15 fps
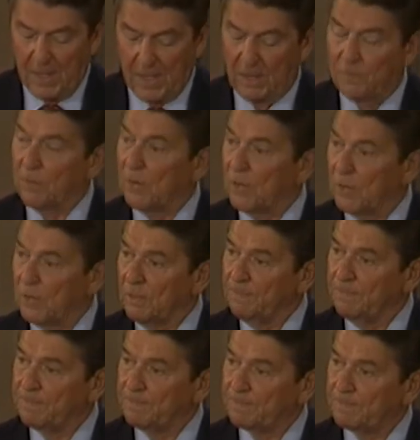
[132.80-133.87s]
And further,
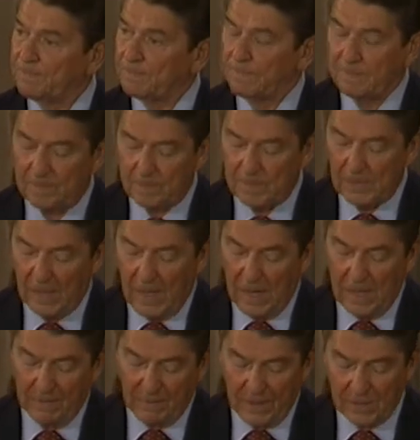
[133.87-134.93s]

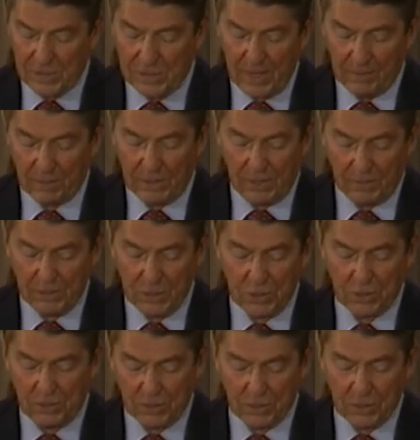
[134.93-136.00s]
I have asked Secretary
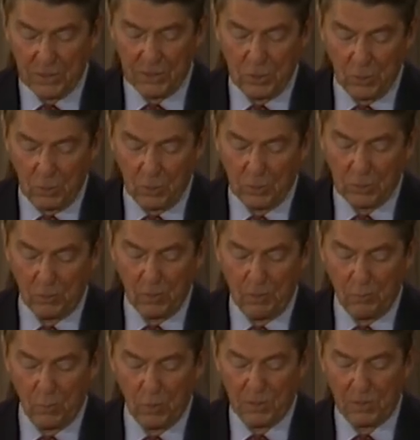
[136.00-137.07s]
Schultz and Dole to
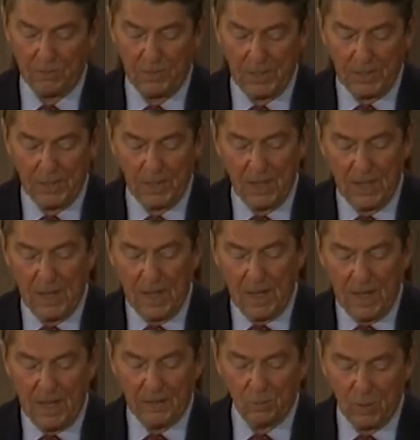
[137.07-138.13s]
report to me
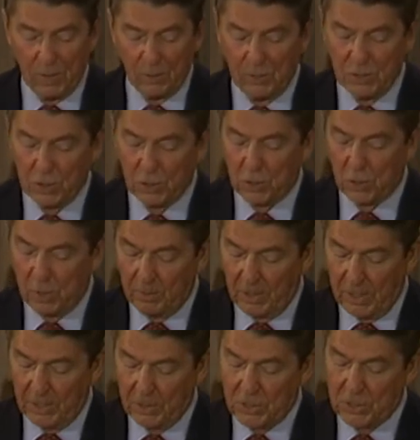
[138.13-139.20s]
on whether we should
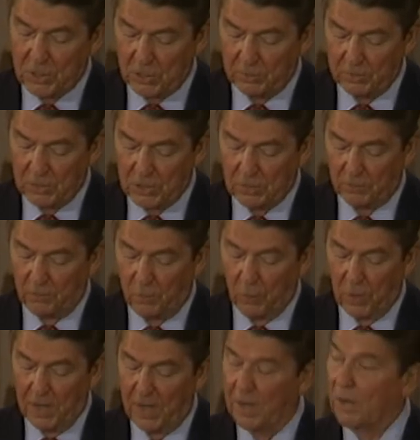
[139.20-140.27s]
terminate the service of
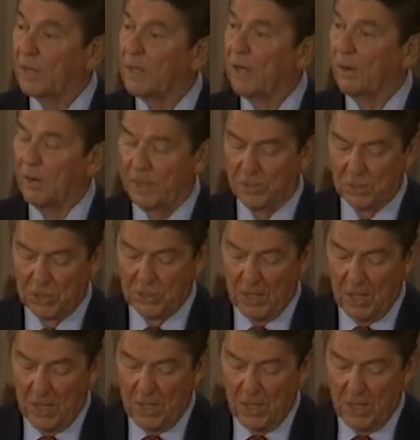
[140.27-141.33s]
foreign air carriers
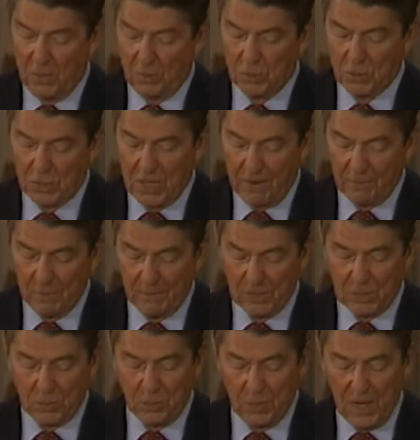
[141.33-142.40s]
whose
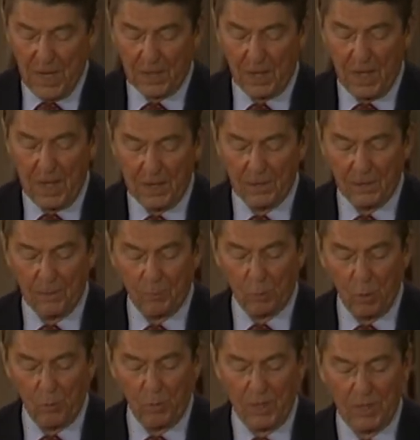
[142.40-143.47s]
governments do not honor
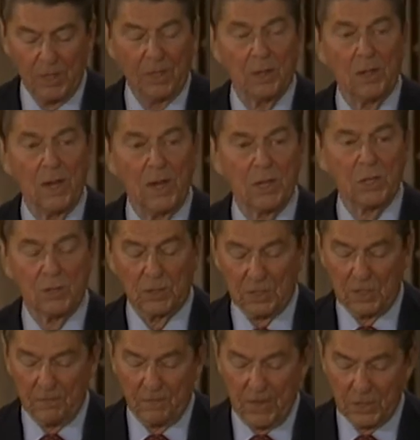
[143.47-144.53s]
appropriate international
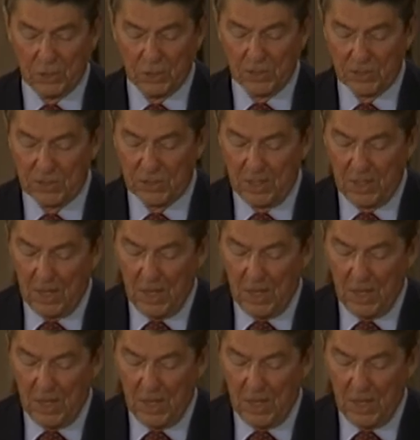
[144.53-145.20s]
conventions